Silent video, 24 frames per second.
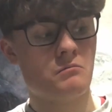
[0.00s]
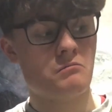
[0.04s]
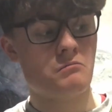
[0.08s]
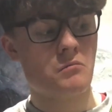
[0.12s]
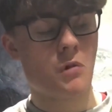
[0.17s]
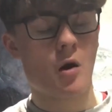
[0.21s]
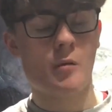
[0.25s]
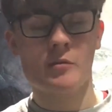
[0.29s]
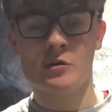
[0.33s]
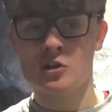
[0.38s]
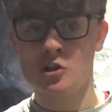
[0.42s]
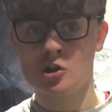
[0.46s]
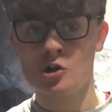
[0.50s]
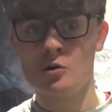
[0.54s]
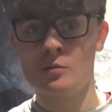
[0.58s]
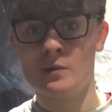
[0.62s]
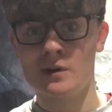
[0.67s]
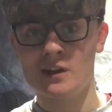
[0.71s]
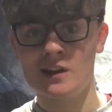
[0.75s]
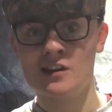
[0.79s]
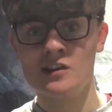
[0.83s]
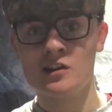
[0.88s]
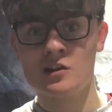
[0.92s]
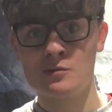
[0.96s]
I'm
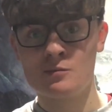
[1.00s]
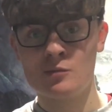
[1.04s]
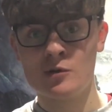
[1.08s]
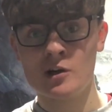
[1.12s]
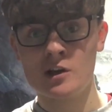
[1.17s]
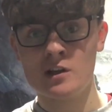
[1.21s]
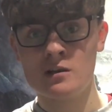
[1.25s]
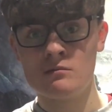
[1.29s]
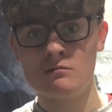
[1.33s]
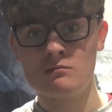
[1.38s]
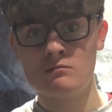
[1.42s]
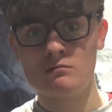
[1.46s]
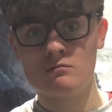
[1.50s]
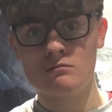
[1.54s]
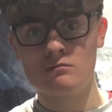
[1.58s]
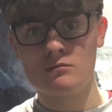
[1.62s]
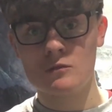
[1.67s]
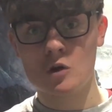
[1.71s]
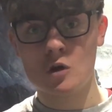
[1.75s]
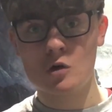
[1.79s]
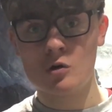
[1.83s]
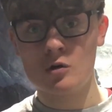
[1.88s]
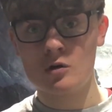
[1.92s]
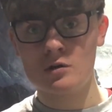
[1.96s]
assuming this is pretty
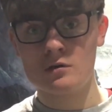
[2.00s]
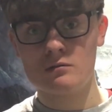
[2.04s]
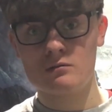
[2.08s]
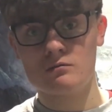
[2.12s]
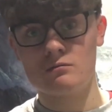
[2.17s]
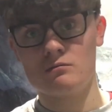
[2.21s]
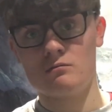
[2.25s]
good.